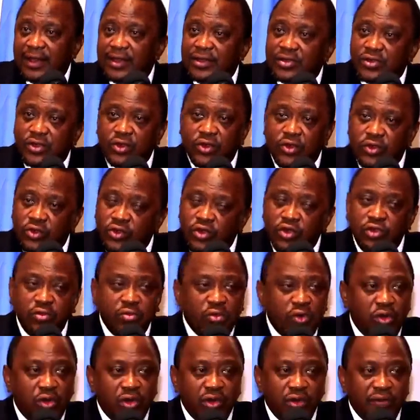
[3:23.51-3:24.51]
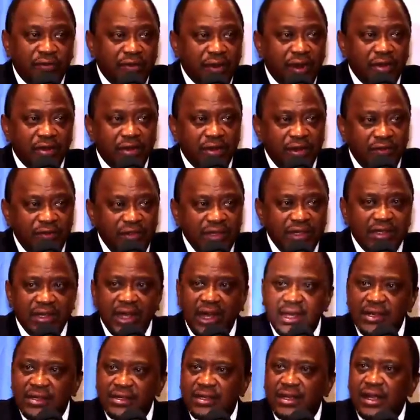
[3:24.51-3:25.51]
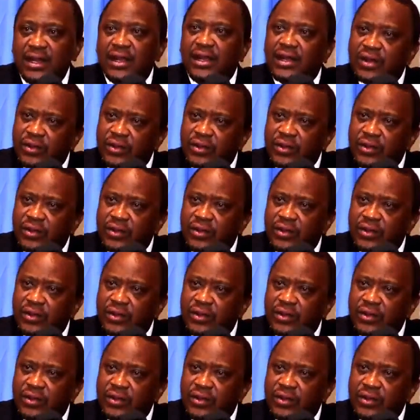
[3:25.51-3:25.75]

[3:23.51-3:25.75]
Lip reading: So no more referral visas.